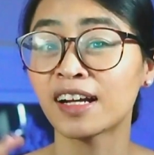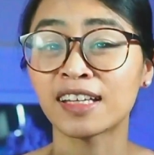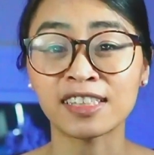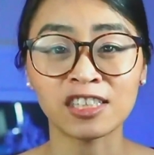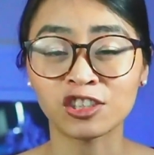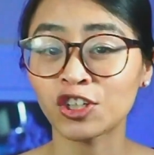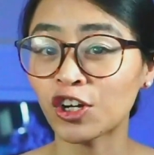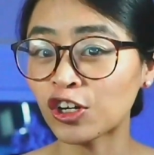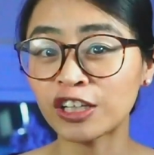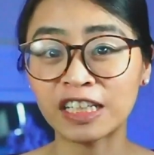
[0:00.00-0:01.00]
That's a
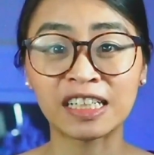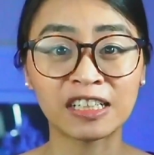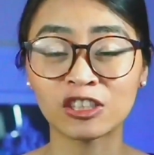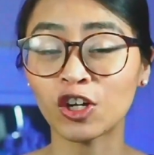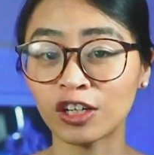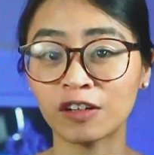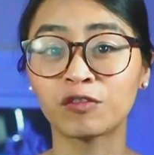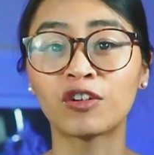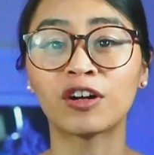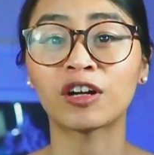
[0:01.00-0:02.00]
totally
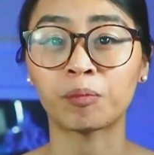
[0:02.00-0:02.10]
wrong